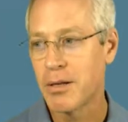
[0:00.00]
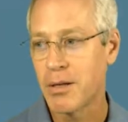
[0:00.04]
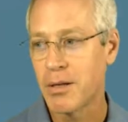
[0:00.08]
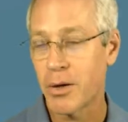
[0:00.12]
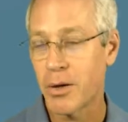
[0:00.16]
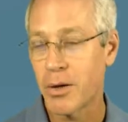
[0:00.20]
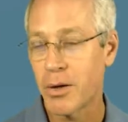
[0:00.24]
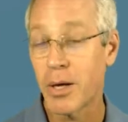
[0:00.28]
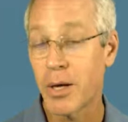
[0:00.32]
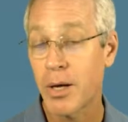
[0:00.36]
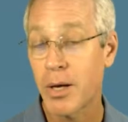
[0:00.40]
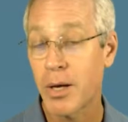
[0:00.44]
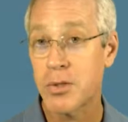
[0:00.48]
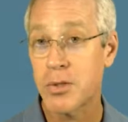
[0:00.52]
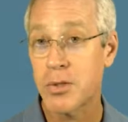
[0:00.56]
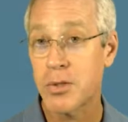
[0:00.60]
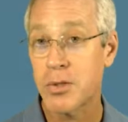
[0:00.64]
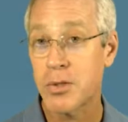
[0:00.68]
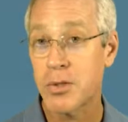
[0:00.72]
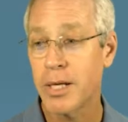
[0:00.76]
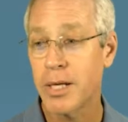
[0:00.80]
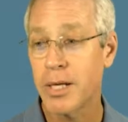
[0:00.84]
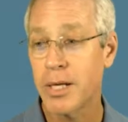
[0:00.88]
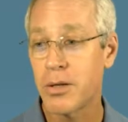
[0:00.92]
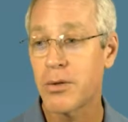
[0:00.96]
Okay, we'll start with
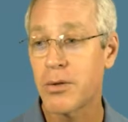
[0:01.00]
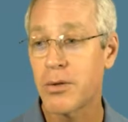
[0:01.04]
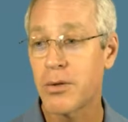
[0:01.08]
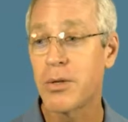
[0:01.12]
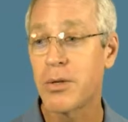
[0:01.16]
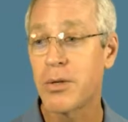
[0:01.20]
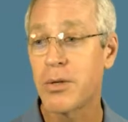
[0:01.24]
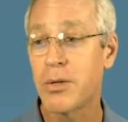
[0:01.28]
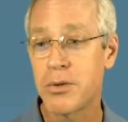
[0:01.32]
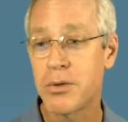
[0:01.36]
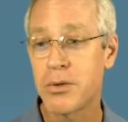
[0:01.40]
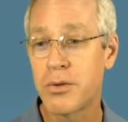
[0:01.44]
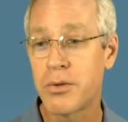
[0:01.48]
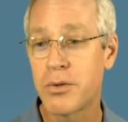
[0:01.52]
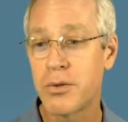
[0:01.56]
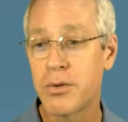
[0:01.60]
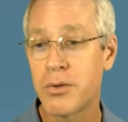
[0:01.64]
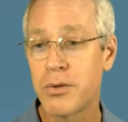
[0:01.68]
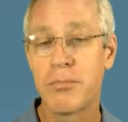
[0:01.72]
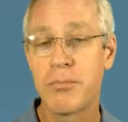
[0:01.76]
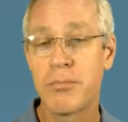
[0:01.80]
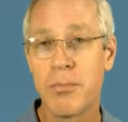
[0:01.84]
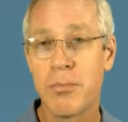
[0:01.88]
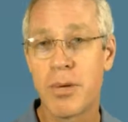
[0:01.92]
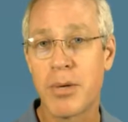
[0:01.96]
the endocrine, nutritional,
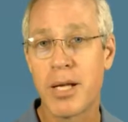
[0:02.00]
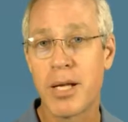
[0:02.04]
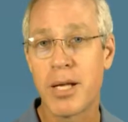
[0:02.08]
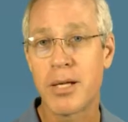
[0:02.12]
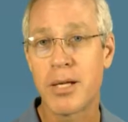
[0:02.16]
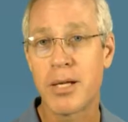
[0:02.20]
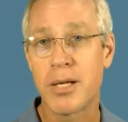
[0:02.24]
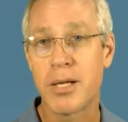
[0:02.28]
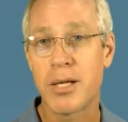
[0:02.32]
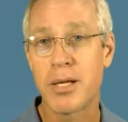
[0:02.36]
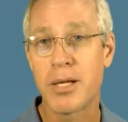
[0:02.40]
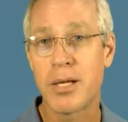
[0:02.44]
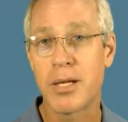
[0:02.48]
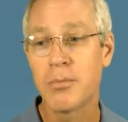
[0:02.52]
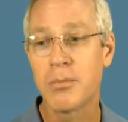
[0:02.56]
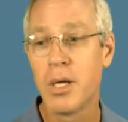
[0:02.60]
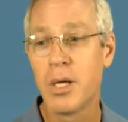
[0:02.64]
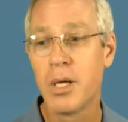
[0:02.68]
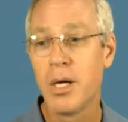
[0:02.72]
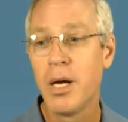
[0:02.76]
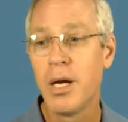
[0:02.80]
and metabolic system.